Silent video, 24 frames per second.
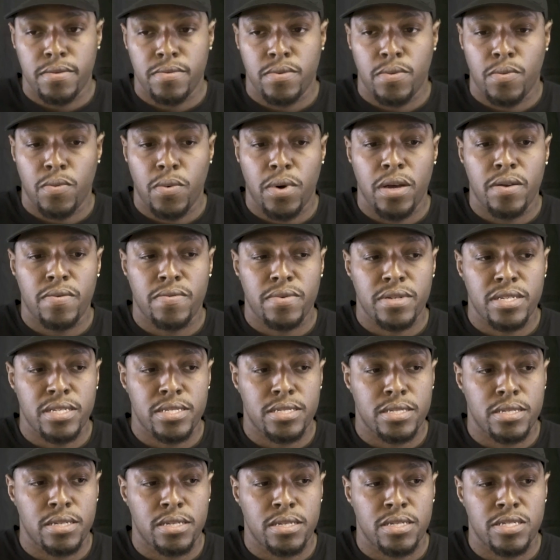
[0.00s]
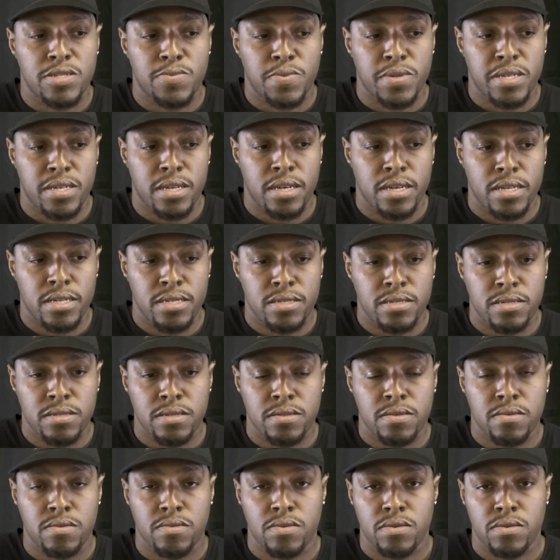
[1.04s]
One reason is because